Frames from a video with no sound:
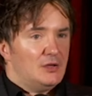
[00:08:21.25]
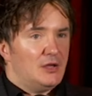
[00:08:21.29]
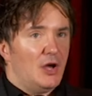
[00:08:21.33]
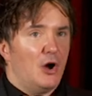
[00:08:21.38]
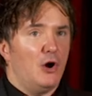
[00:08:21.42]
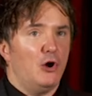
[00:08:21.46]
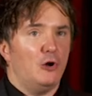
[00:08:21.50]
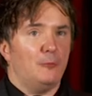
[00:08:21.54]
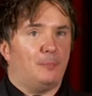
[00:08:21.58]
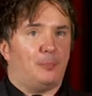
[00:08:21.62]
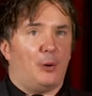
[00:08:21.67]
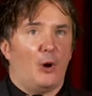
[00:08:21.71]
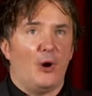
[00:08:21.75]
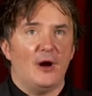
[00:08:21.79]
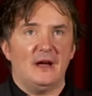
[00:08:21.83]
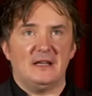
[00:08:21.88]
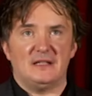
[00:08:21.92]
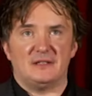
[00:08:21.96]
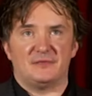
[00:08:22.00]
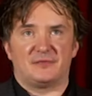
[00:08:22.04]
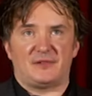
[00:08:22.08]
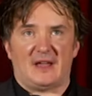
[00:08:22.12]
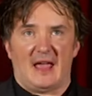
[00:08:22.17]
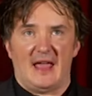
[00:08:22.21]
whole
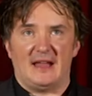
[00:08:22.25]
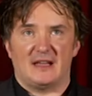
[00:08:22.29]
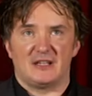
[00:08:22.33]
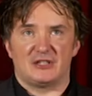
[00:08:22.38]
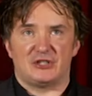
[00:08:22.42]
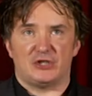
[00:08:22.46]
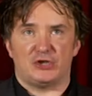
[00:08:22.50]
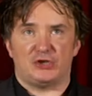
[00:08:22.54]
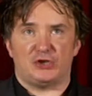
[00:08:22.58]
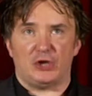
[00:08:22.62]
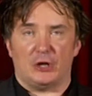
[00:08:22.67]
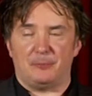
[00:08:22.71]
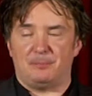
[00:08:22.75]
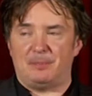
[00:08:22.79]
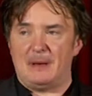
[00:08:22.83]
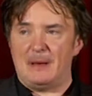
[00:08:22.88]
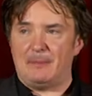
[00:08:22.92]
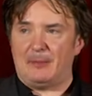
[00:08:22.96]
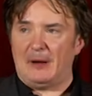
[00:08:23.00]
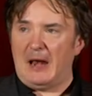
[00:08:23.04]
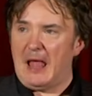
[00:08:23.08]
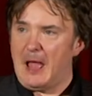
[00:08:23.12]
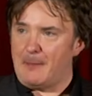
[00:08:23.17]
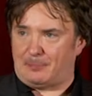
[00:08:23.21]
point of cake is to shut
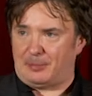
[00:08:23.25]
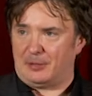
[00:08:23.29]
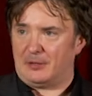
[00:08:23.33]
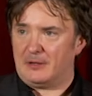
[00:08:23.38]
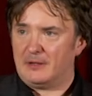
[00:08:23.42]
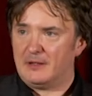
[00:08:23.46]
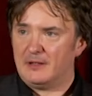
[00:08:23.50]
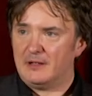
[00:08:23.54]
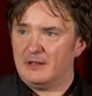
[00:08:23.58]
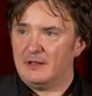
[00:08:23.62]
people up. You've